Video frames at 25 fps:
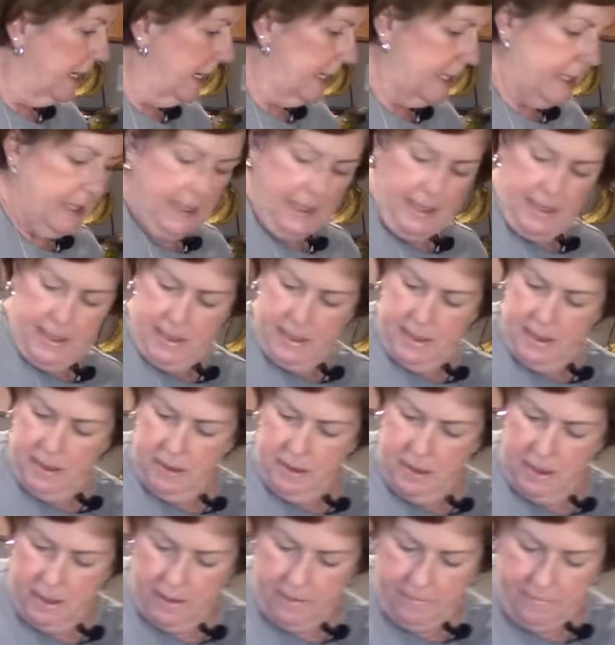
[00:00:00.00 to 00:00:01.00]
I can get
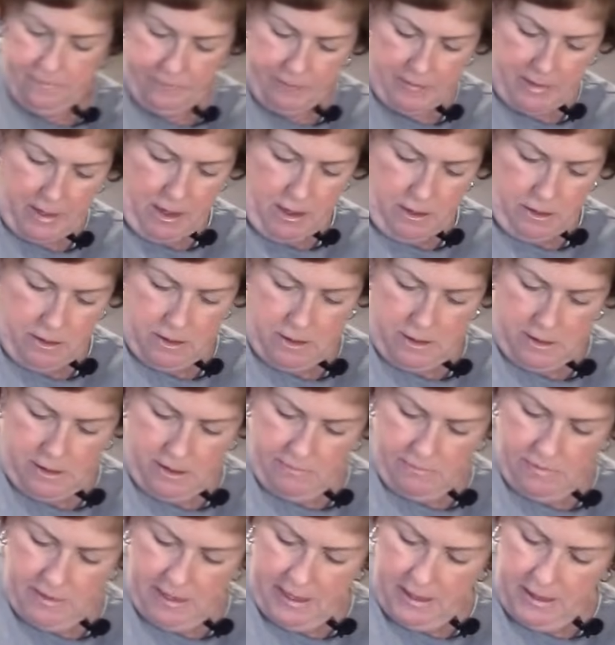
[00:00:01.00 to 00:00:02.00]
in there. I'm going
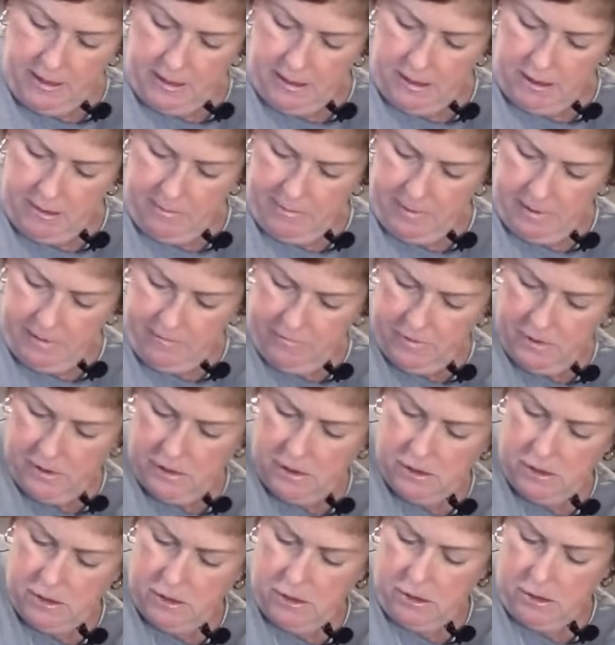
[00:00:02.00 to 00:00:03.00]
to give that a little bit of a
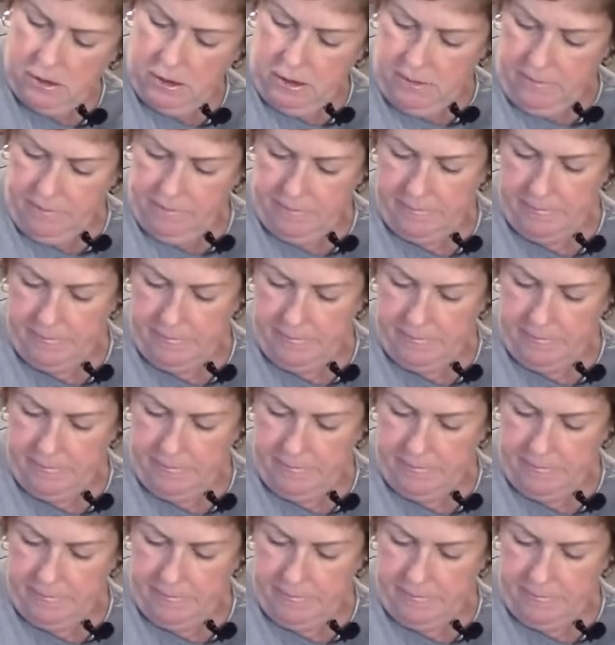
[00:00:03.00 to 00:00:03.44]
stir.